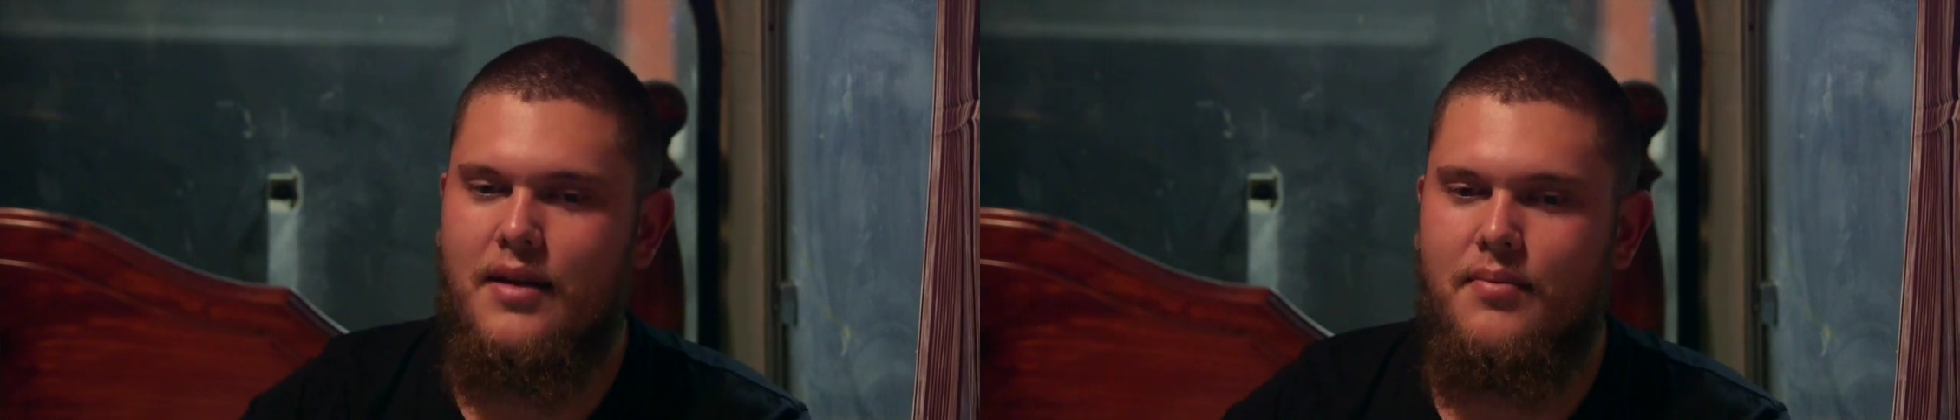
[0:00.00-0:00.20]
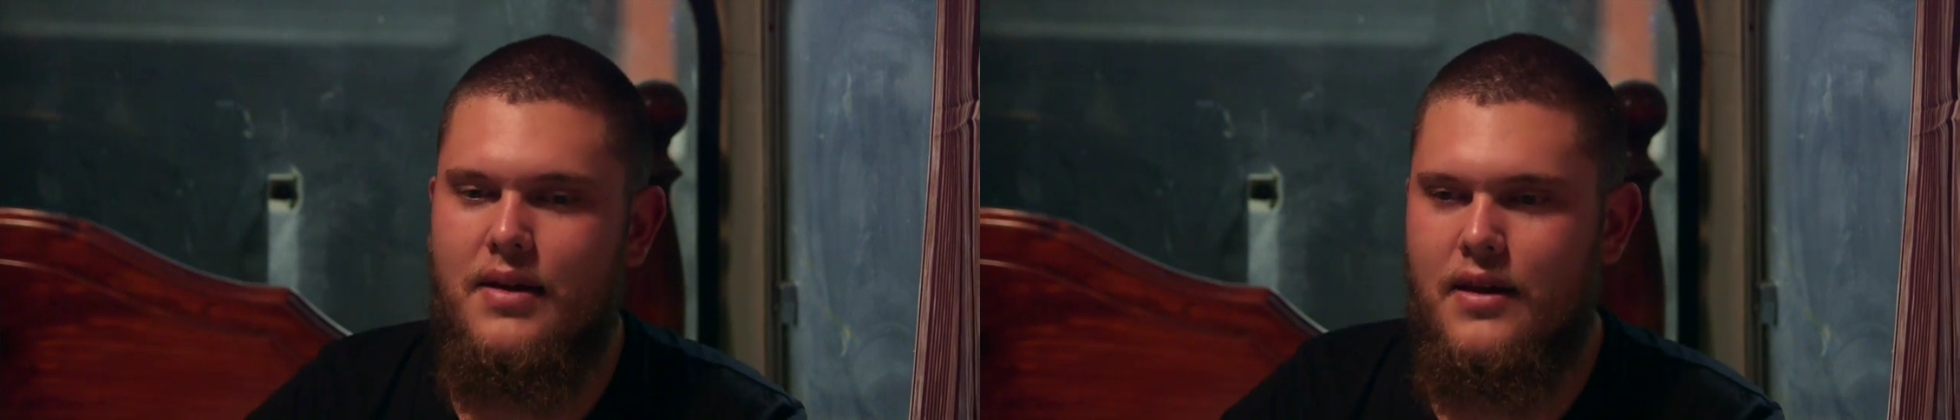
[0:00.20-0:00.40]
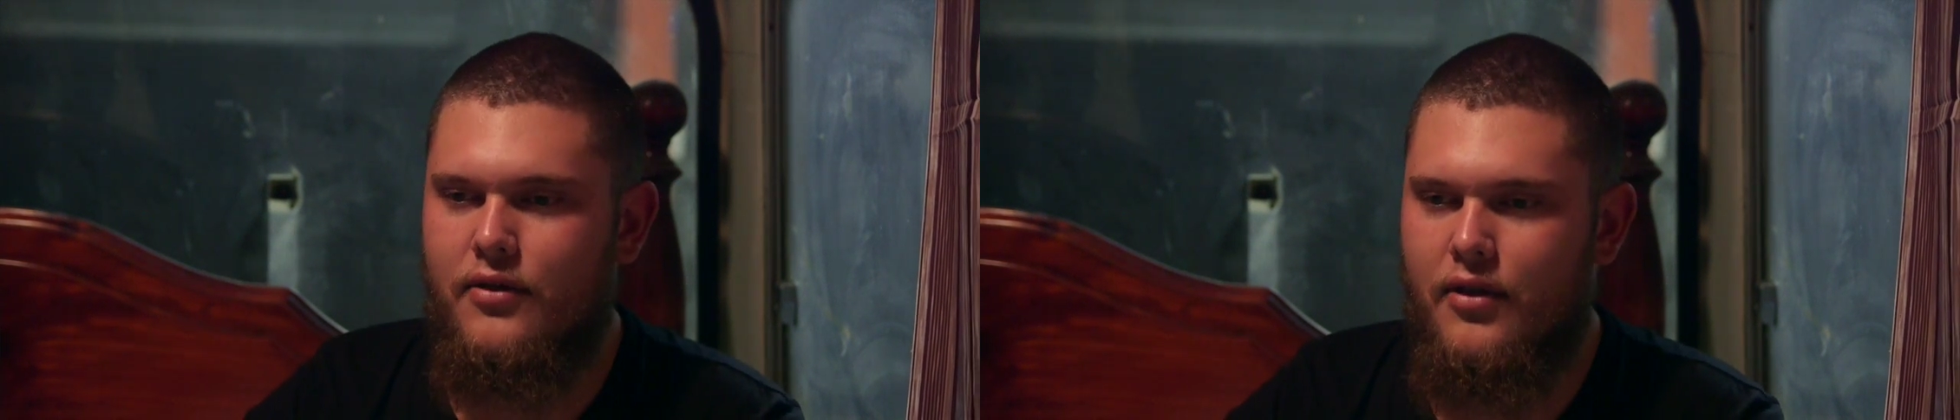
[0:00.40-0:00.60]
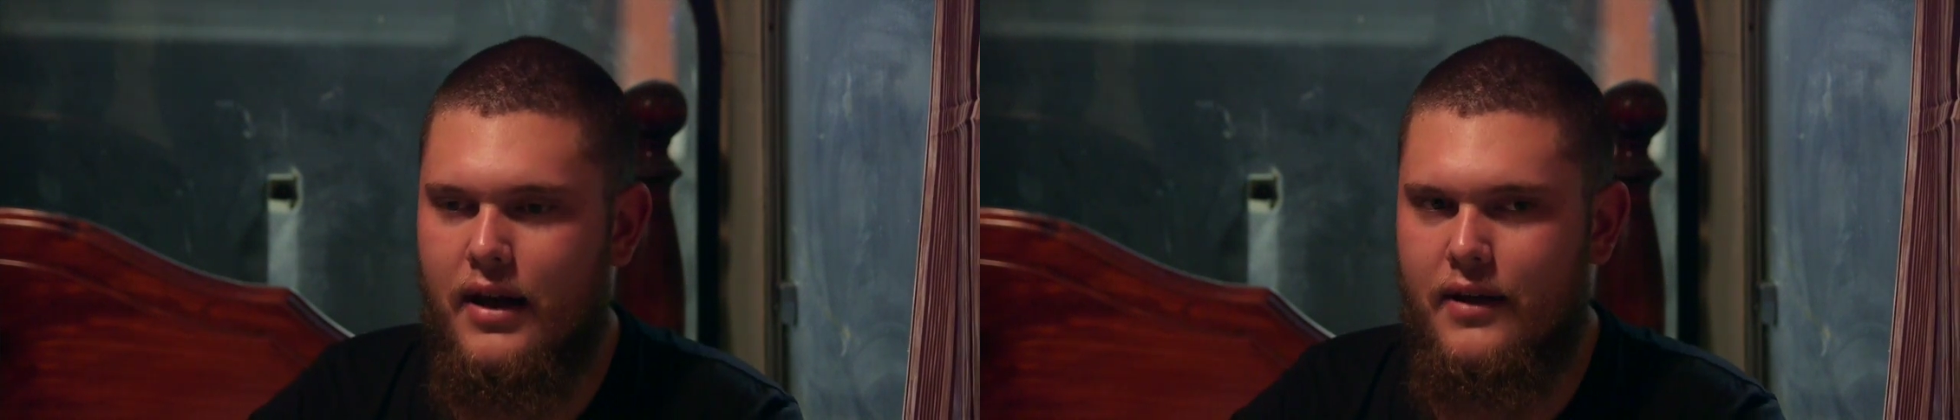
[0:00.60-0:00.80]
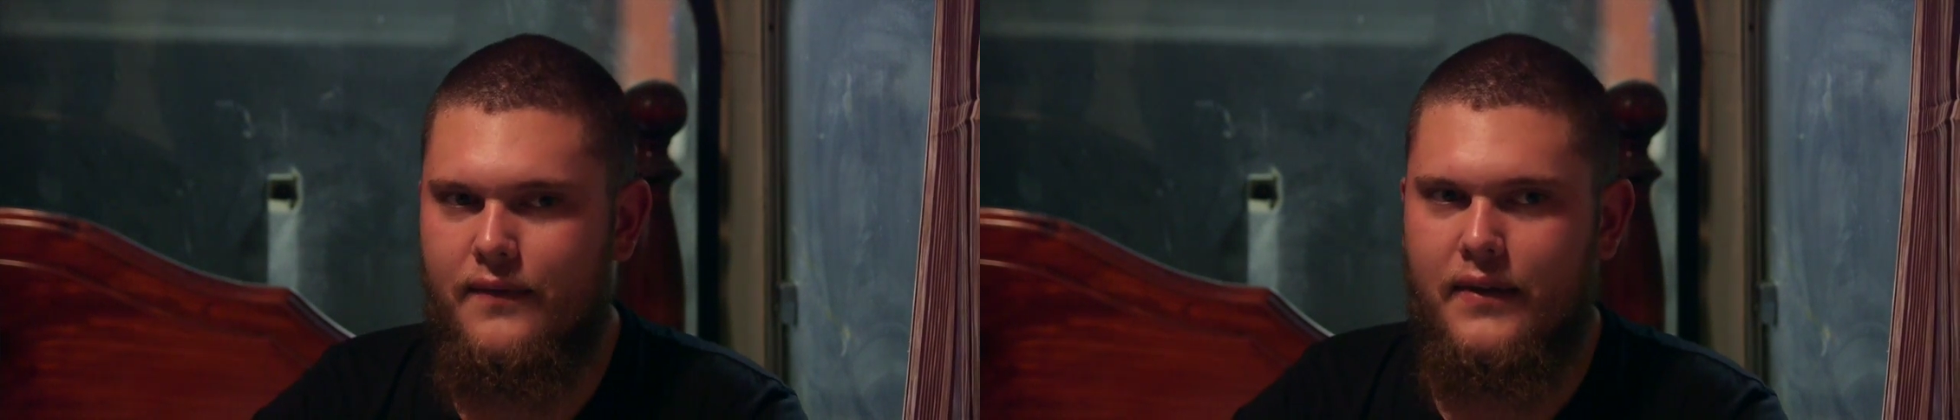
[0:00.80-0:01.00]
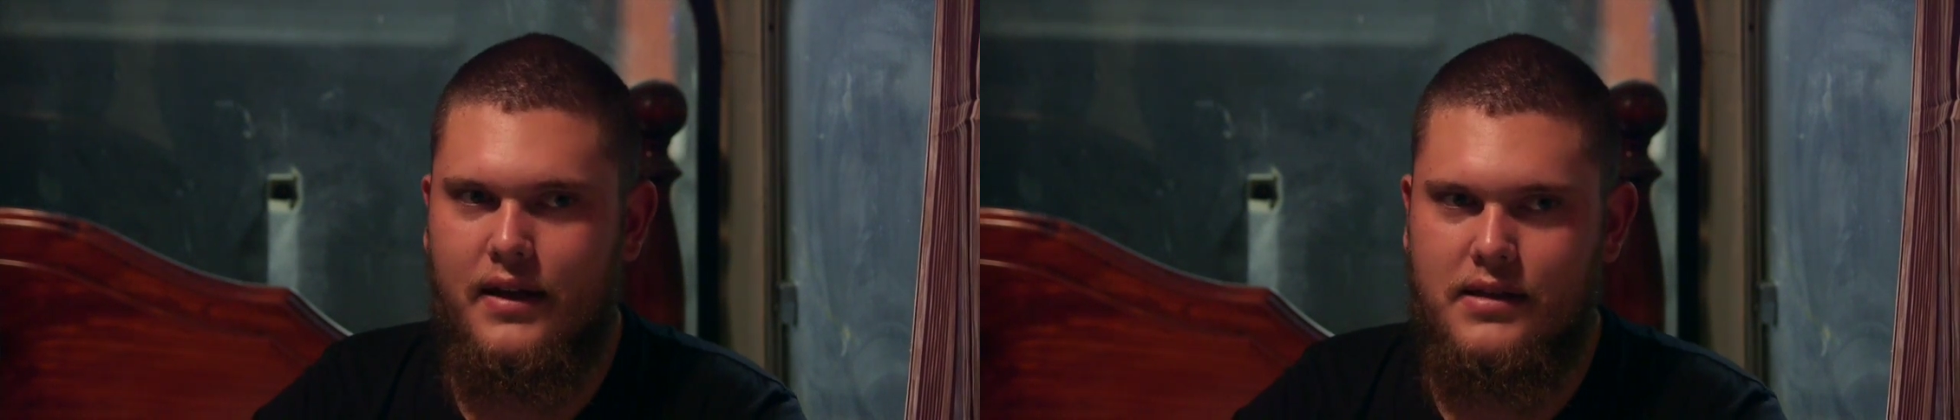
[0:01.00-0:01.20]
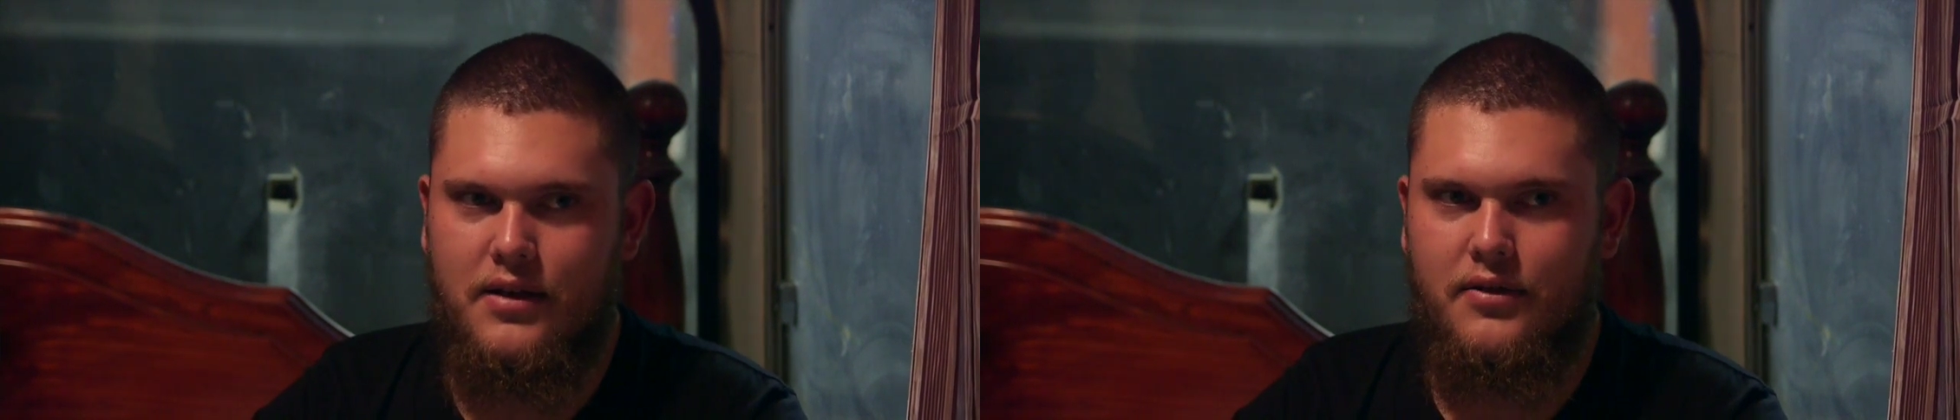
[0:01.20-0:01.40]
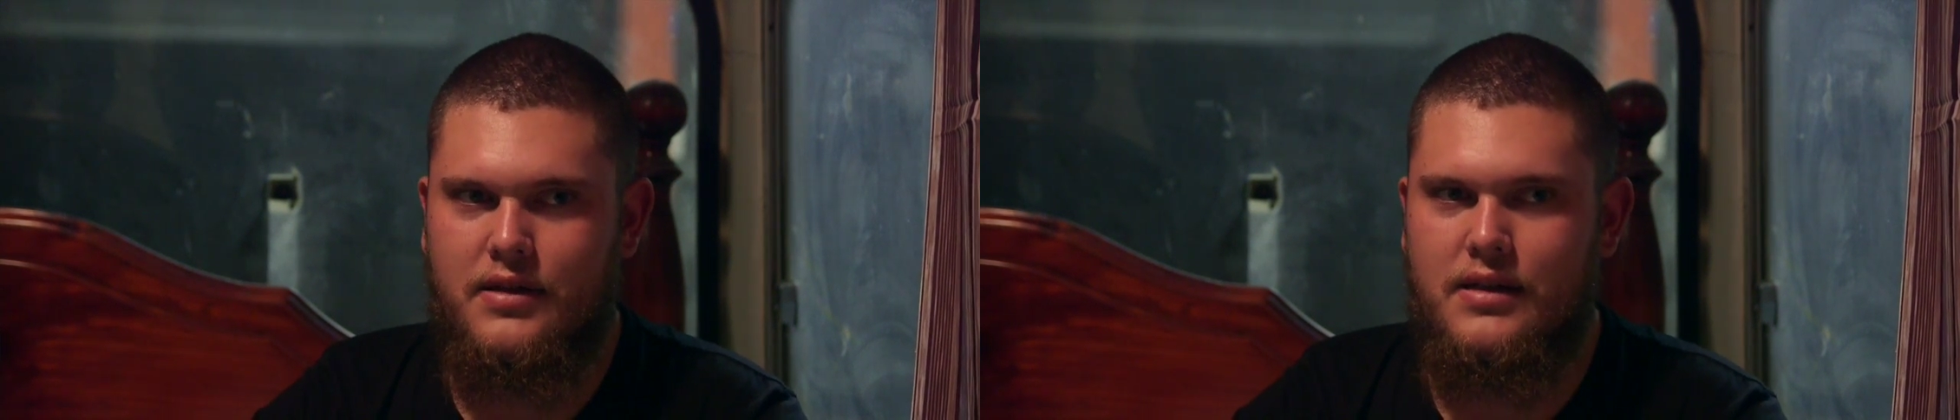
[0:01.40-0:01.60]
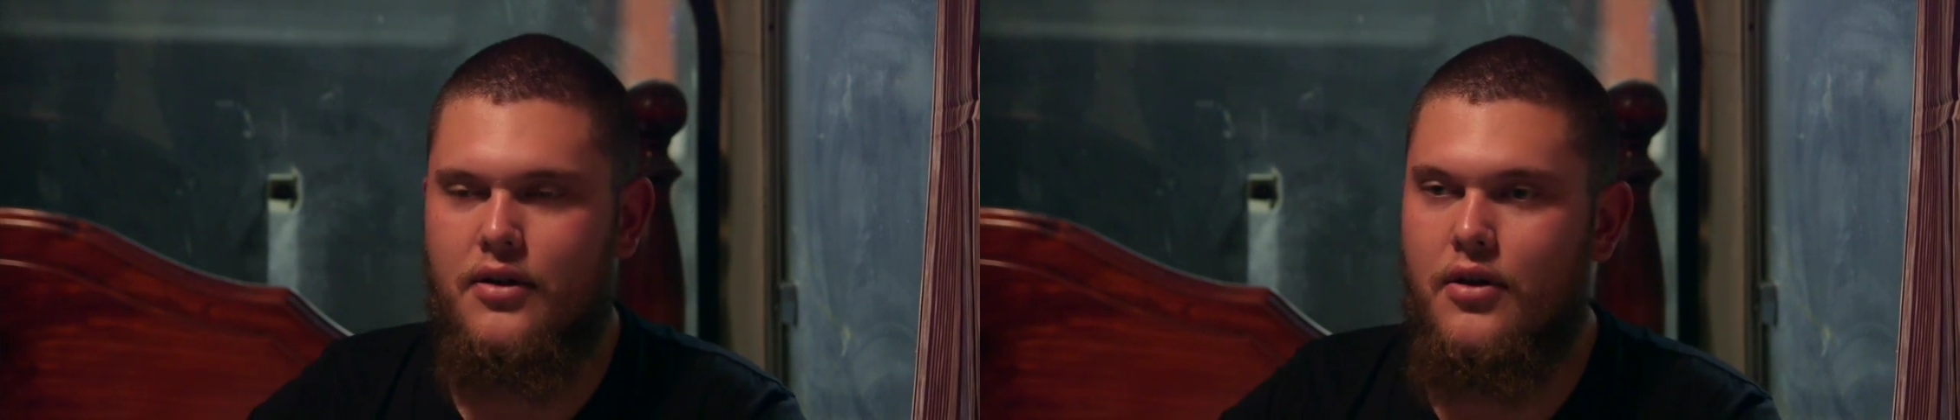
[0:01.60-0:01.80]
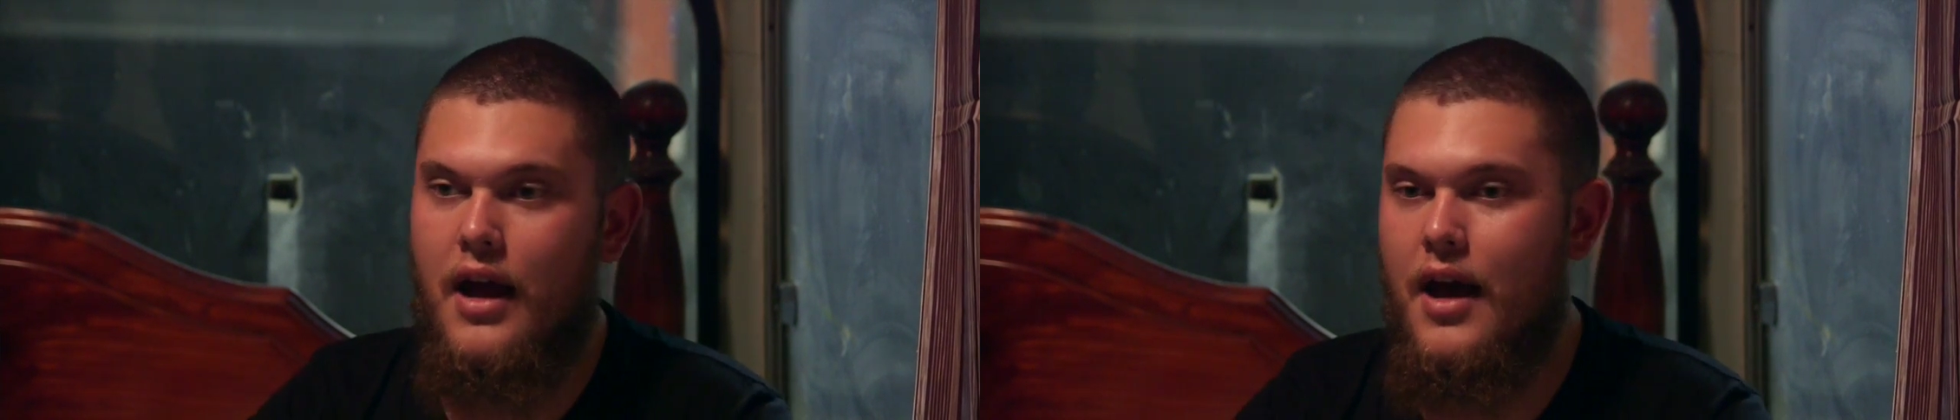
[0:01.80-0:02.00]
MP3, etc.,
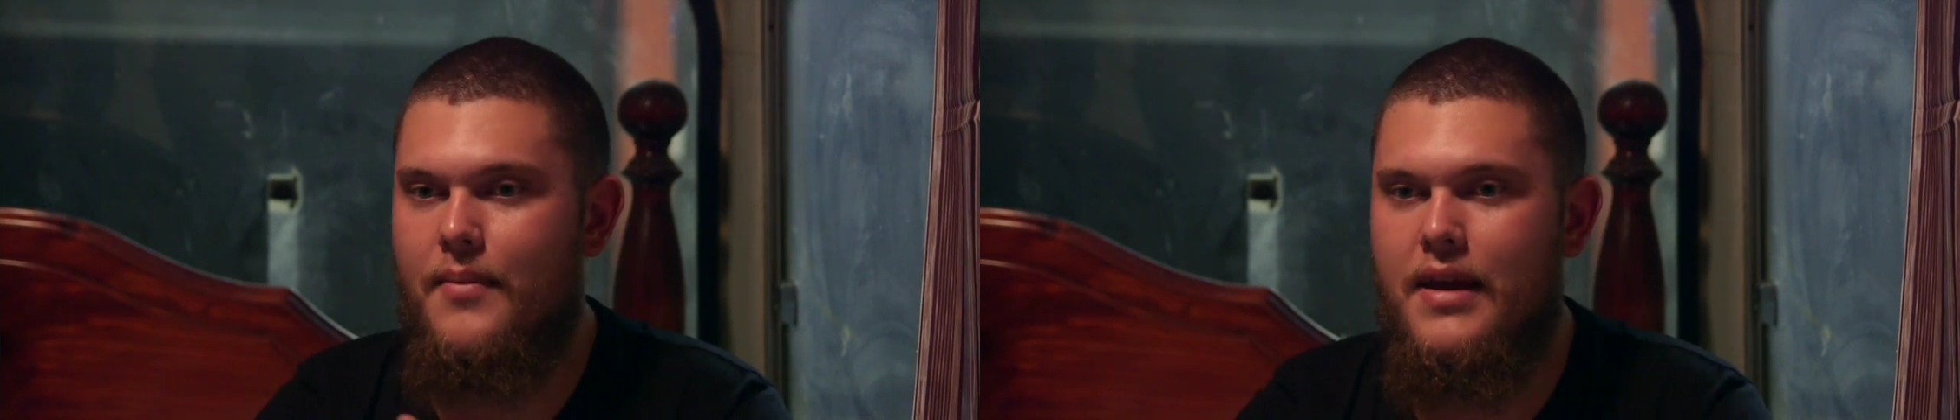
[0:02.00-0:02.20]
etc., or how